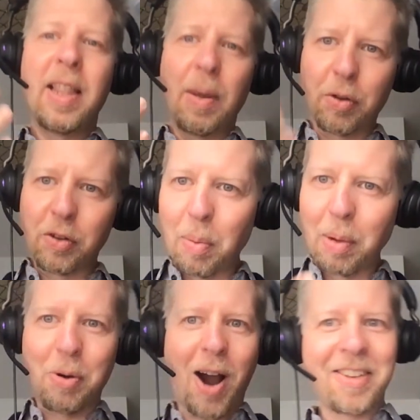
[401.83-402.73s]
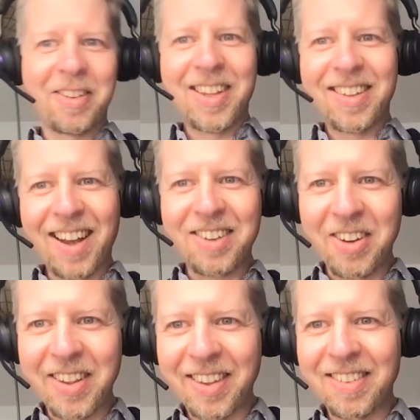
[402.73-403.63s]
There was a Nobel Prize on this
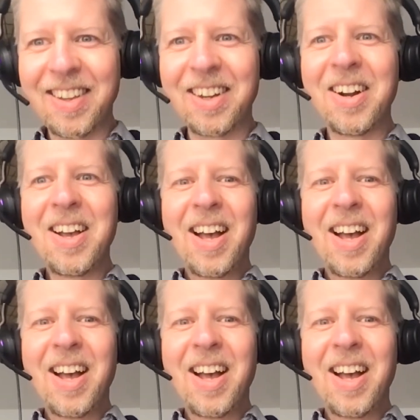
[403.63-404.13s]
actually this year.